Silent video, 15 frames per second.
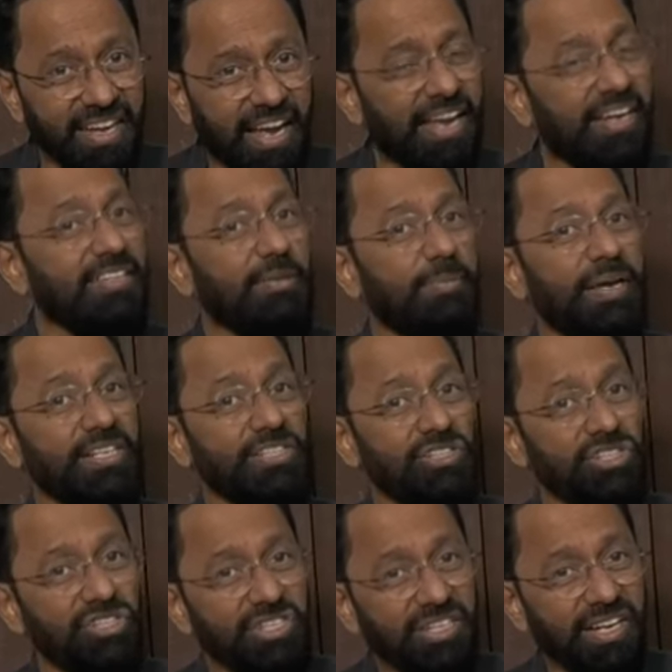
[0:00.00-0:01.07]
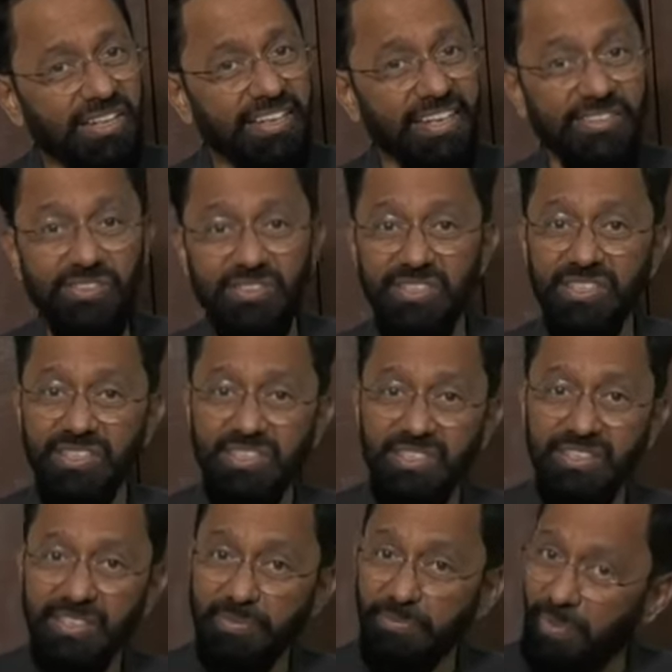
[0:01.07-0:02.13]
at a match against
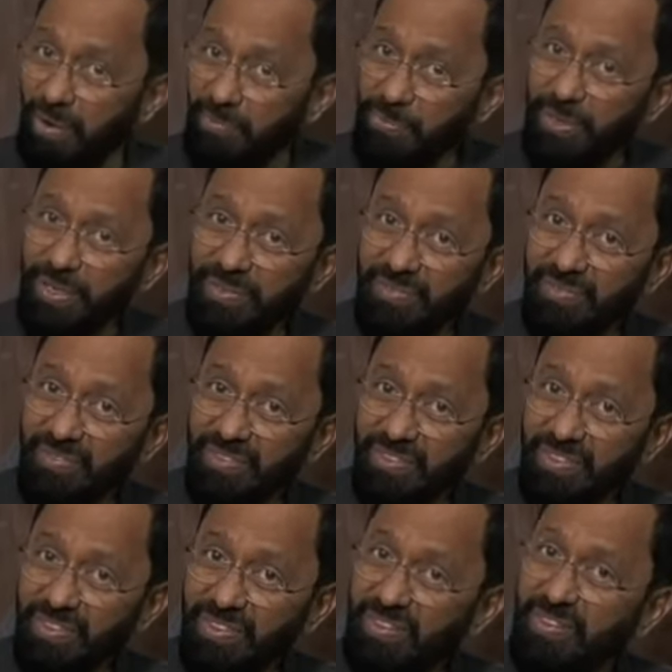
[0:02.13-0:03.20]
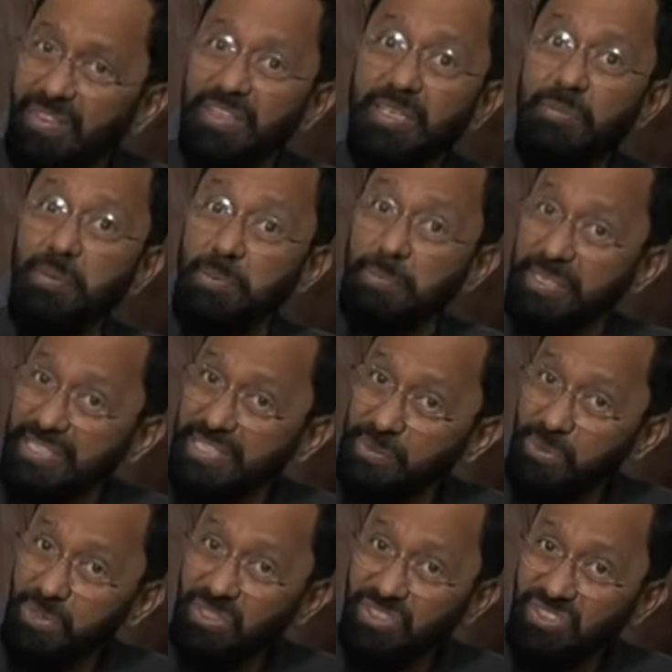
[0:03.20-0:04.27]
Zimbabwe, the BBC
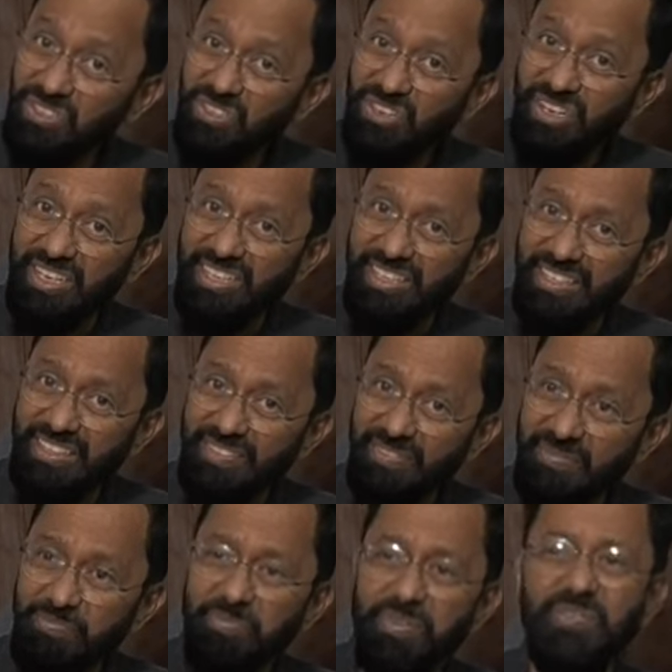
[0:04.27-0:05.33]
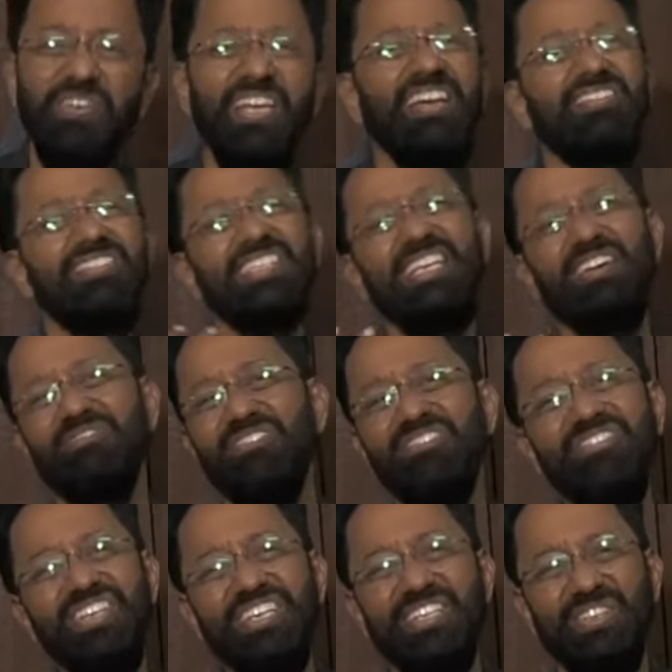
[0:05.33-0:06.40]
was on strike. But we have some
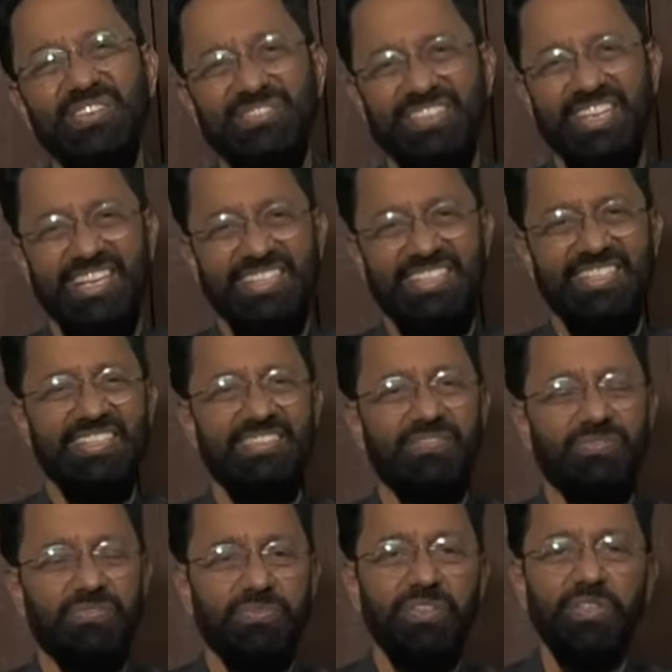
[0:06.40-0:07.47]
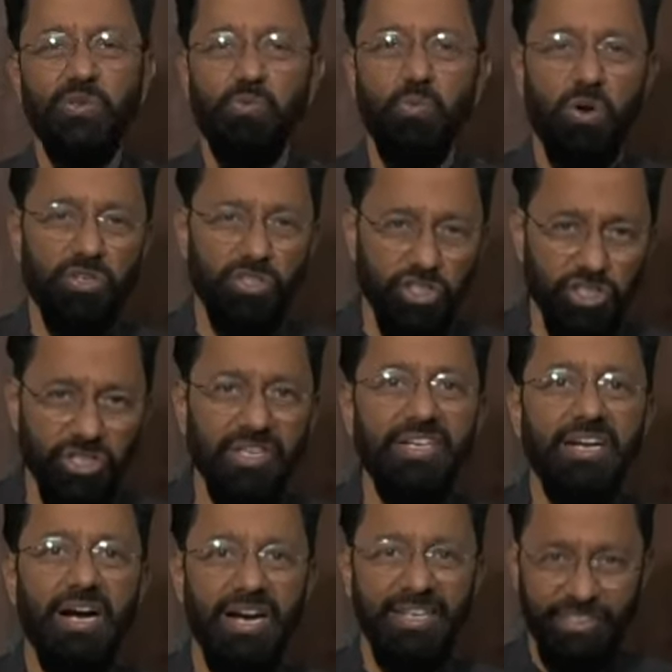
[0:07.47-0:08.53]
feel of that when you watch
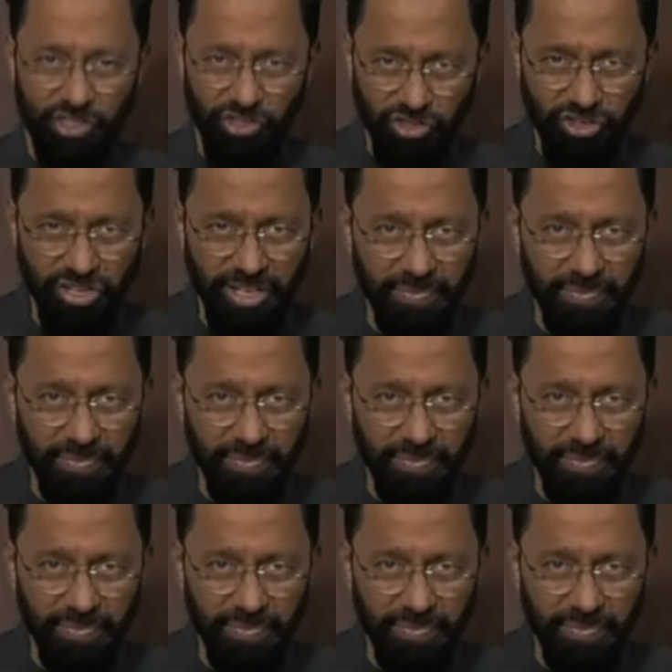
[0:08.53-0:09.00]
IT3.